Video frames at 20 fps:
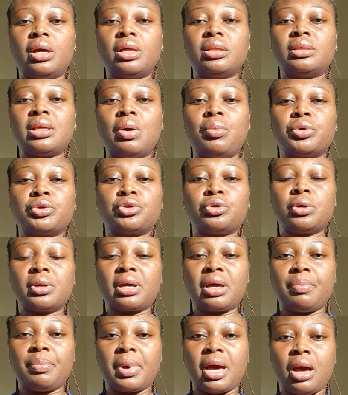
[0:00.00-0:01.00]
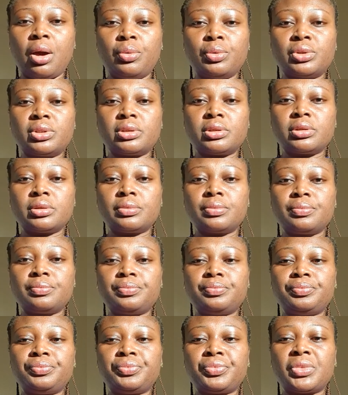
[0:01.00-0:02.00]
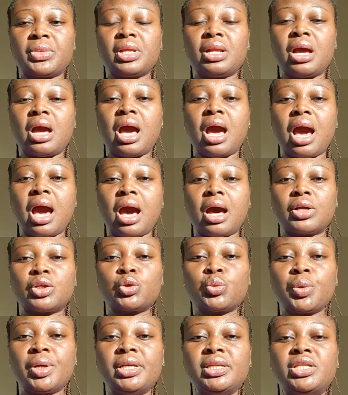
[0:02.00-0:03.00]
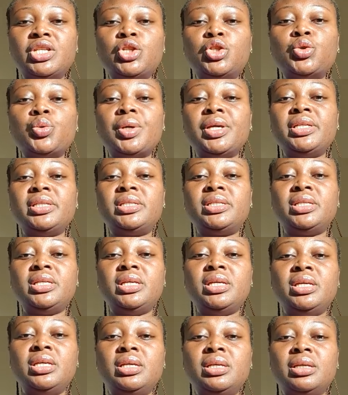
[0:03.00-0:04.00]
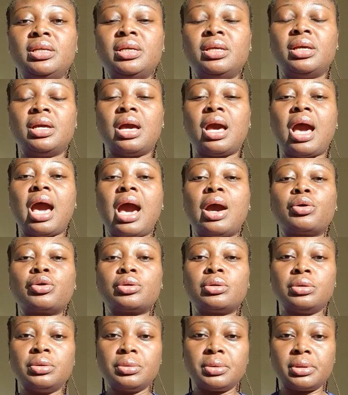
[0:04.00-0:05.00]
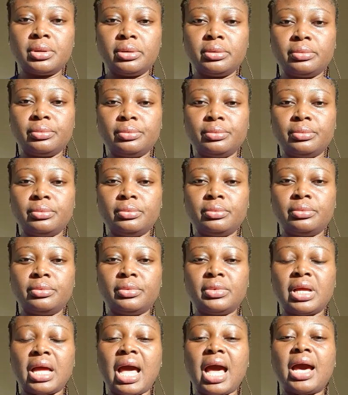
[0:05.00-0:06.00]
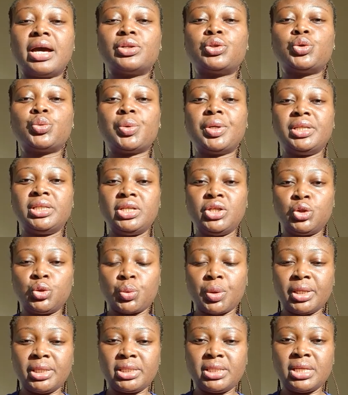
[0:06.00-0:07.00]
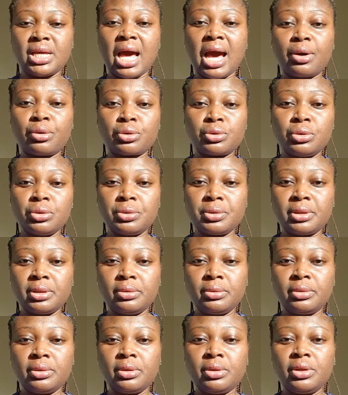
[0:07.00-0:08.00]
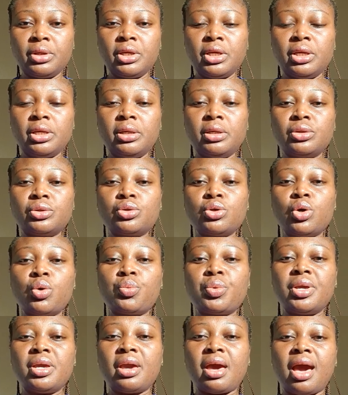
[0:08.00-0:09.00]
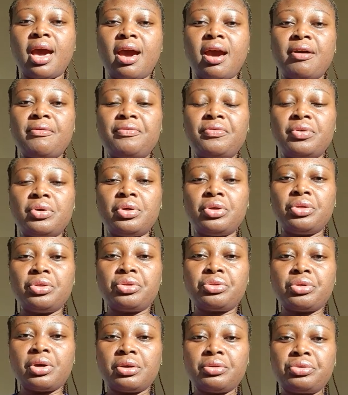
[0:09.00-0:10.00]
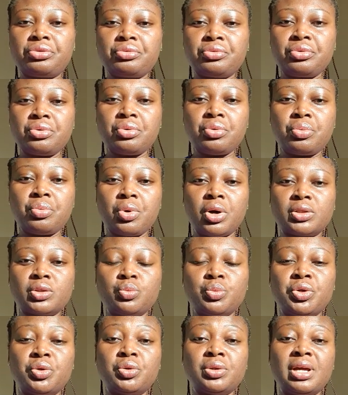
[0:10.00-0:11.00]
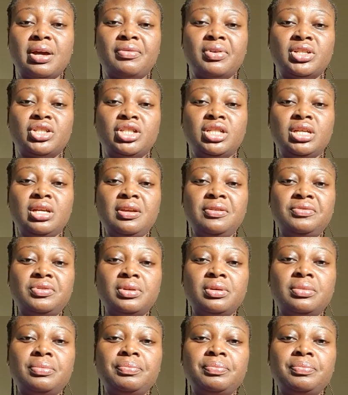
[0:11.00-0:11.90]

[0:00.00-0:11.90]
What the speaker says: that will talk about our 2020 outlook. Our 2020 outlook. So we have thought through what we could have achieved,